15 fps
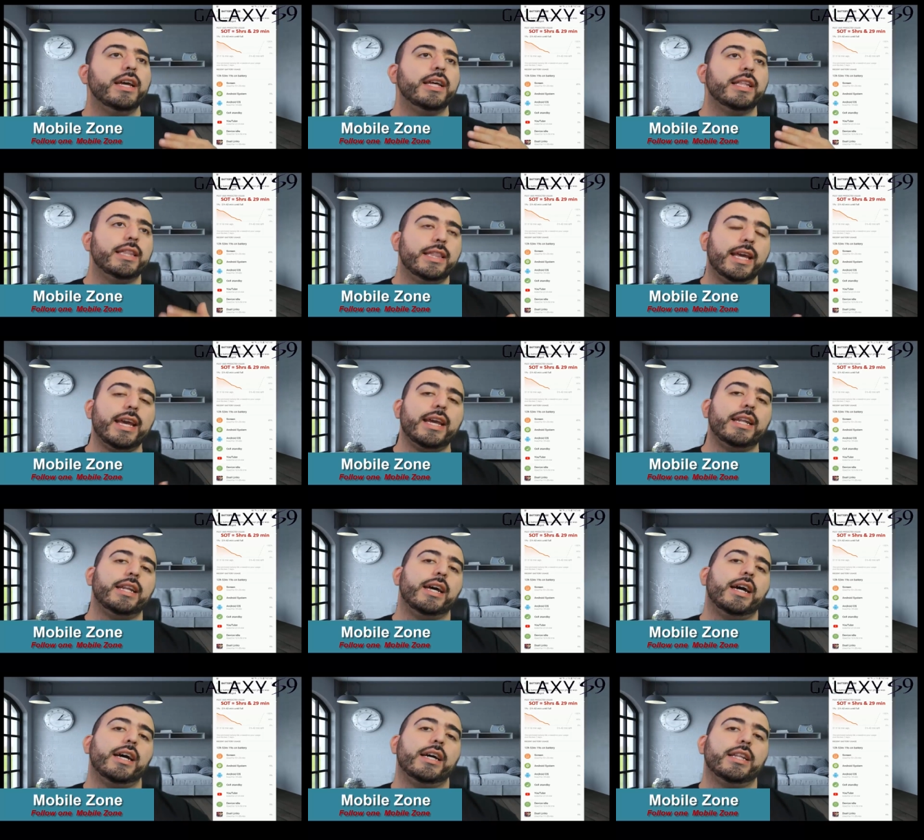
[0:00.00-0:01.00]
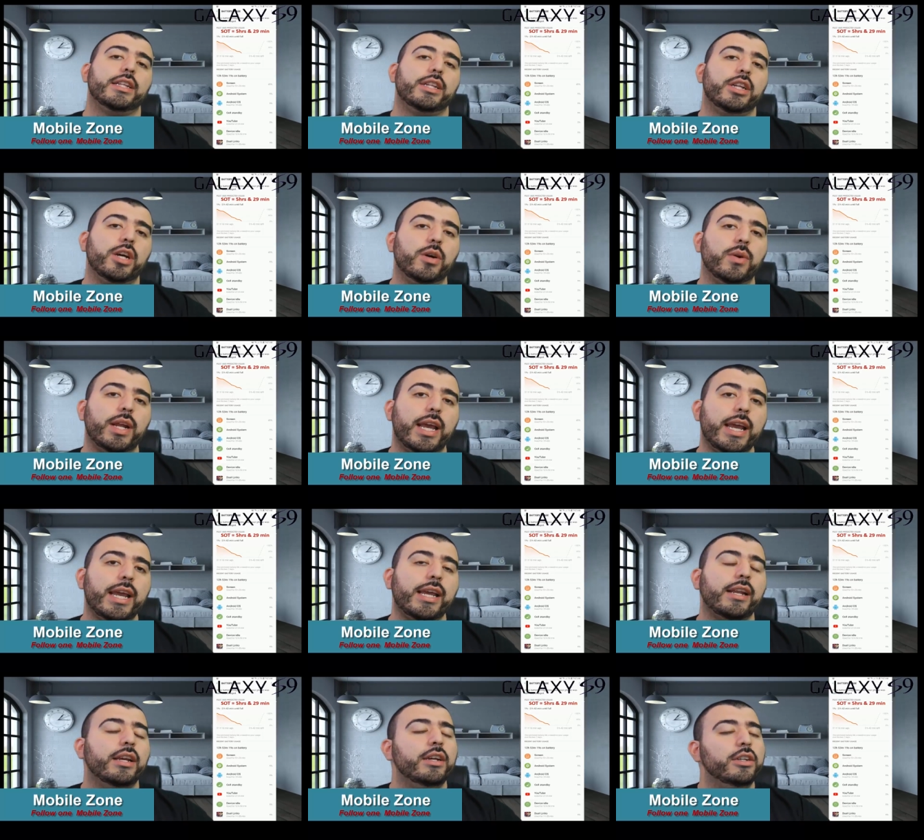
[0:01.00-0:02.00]
than uh, the Note
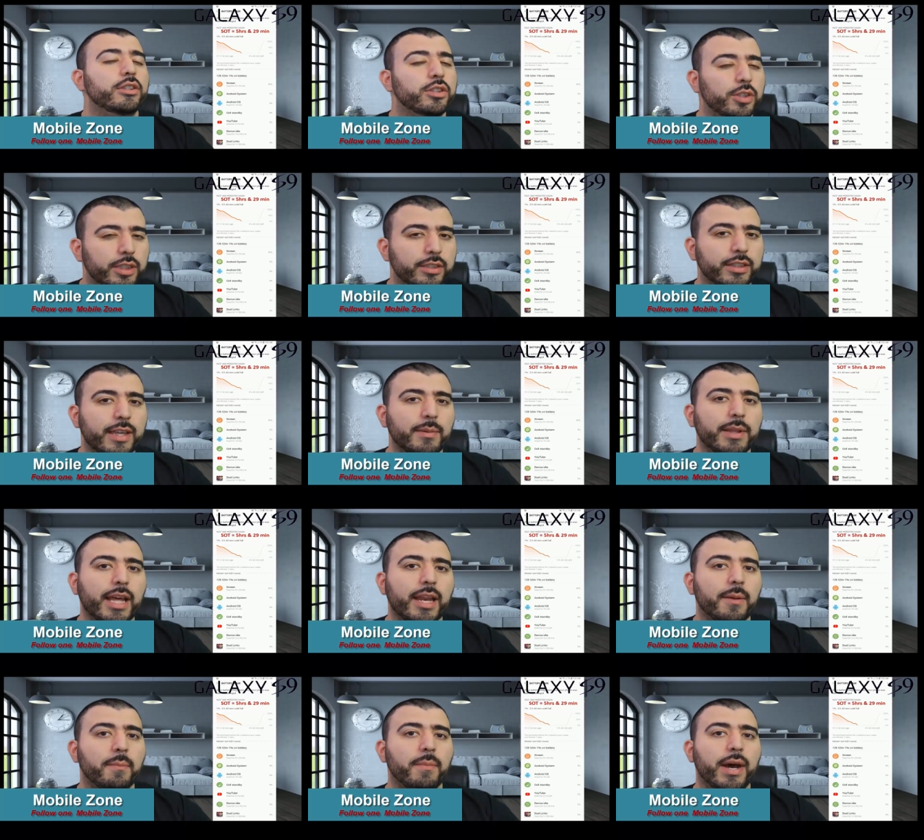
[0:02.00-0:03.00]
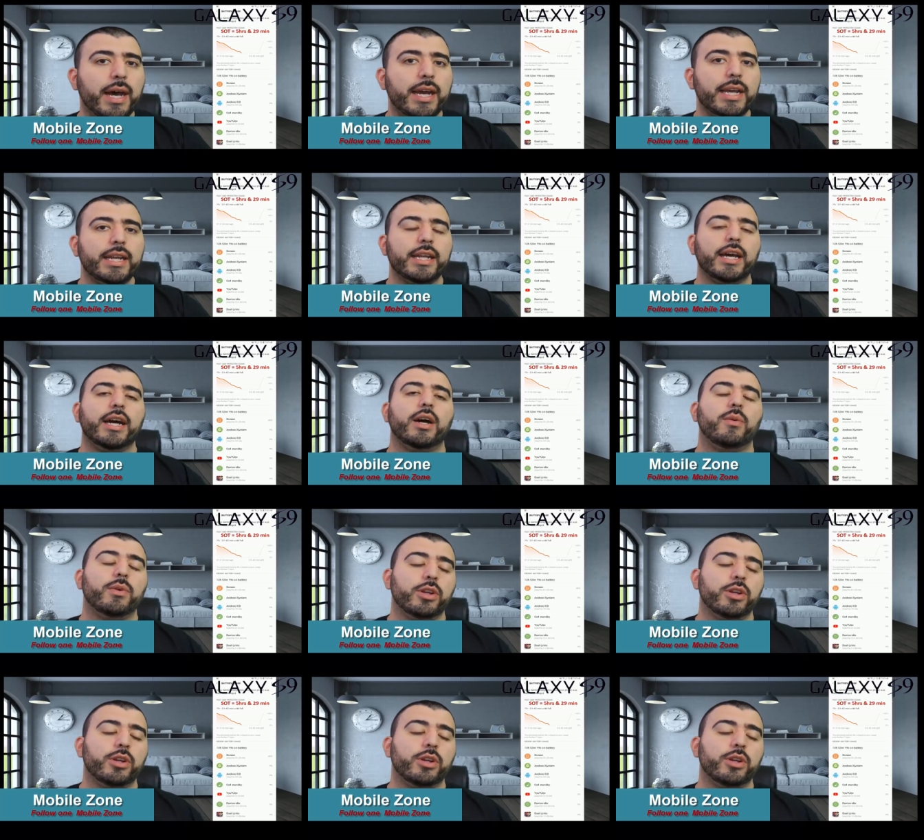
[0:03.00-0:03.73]
8. So just keep that in mind uh,